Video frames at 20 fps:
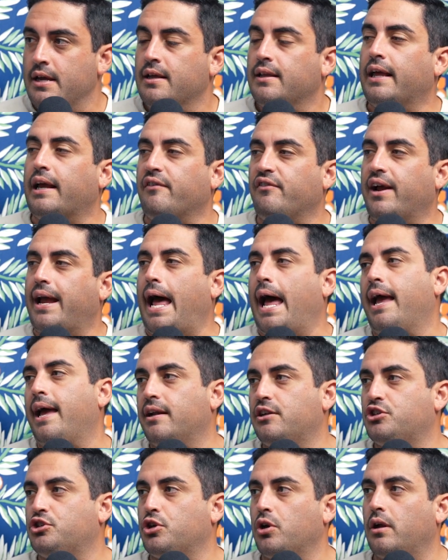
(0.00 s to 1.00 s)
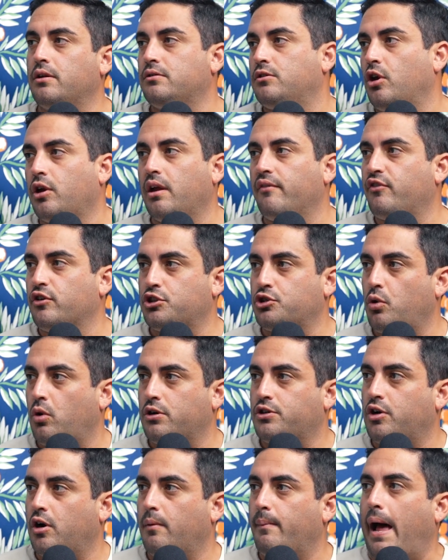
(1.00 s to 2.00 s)
Like if a guy had looking for
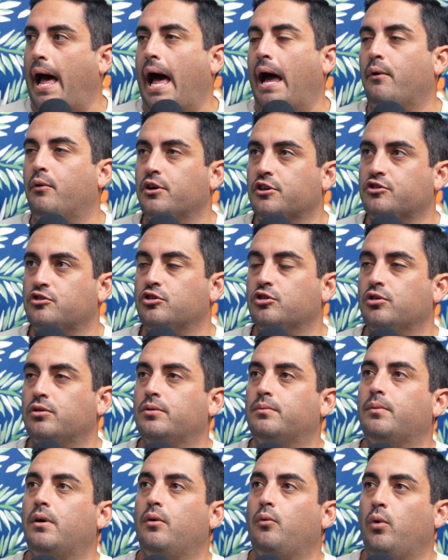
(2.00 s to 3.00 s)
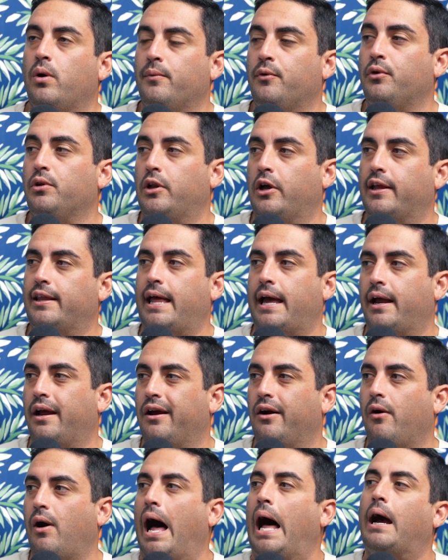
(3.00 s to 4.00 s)
short-term, I would assume women would look at that and
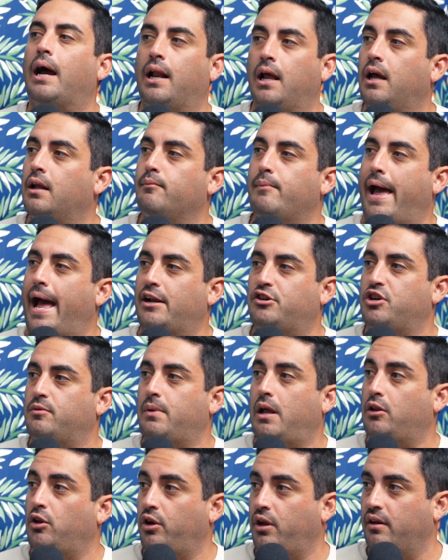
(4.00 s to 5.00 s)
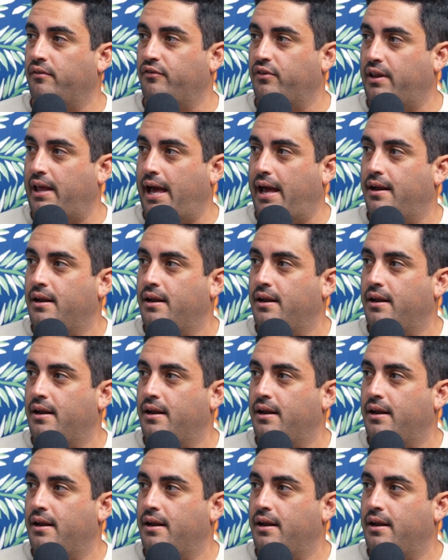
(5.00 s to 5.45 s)
go, I'm going to unmatch. I'm not looking for that.